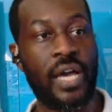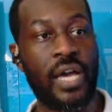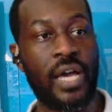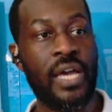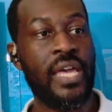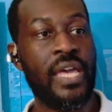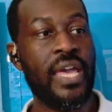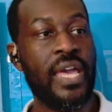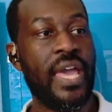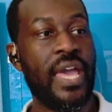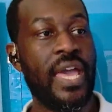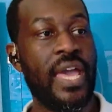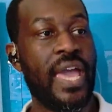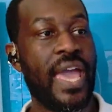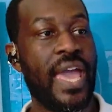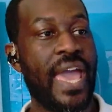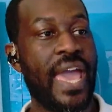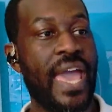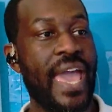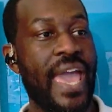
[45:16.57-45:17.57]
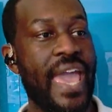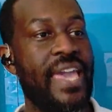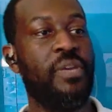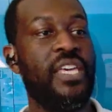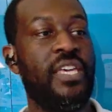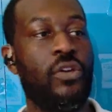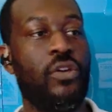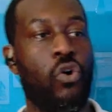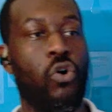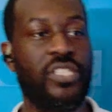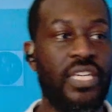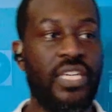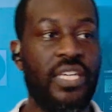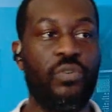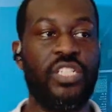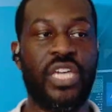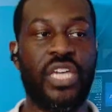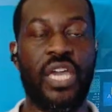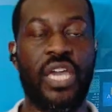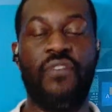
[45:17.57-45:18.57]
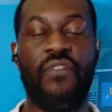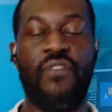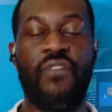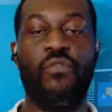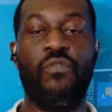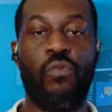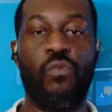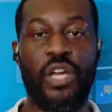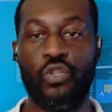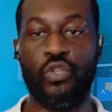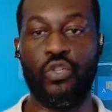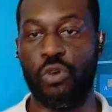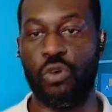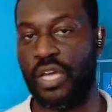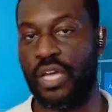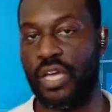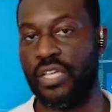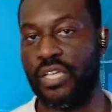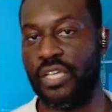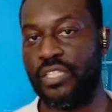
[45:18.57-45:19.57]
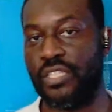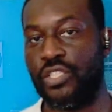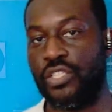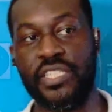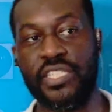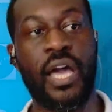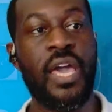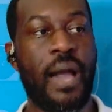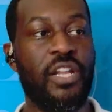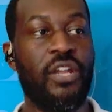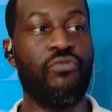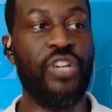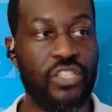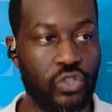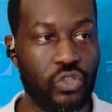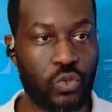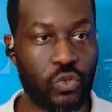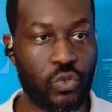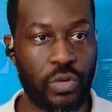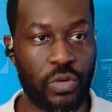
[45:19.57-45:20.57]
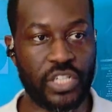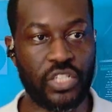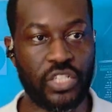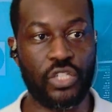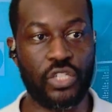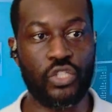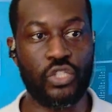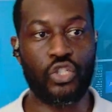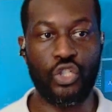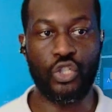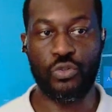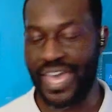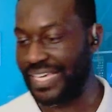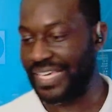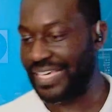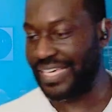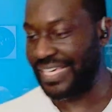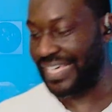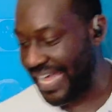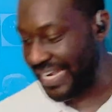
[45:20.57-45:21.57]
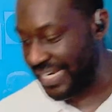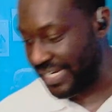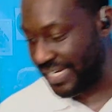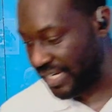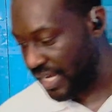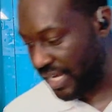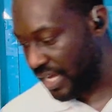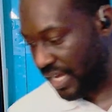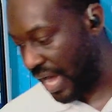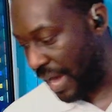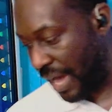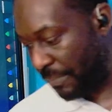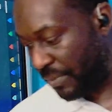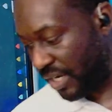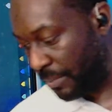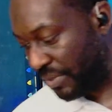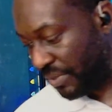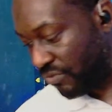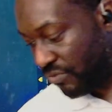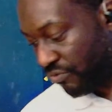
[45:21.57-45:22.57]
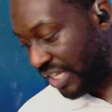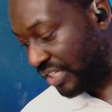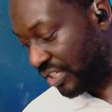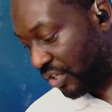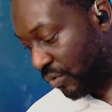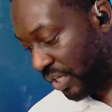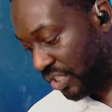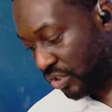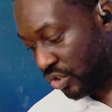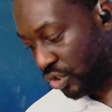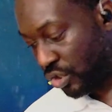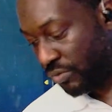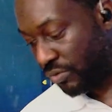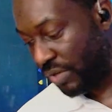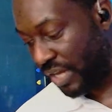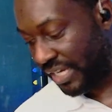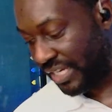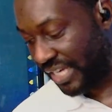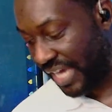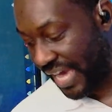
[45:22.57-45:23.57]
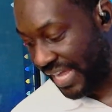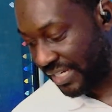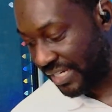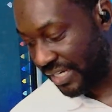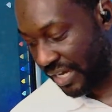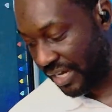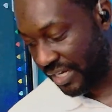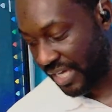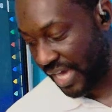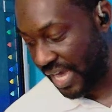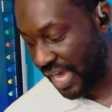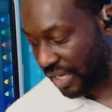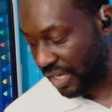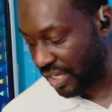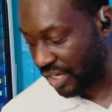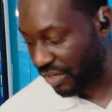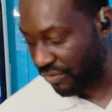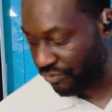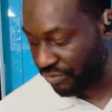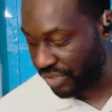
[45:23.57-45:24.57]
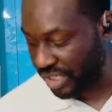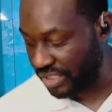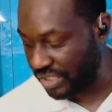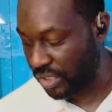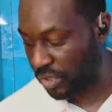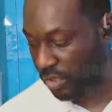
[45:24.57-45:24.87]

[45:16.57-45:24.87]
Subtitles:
B, or C, whichever one you want us to answer. I'm going to read those questions to you again. I'm going to be reading the questions to you again, okay? I'm going to read the questions to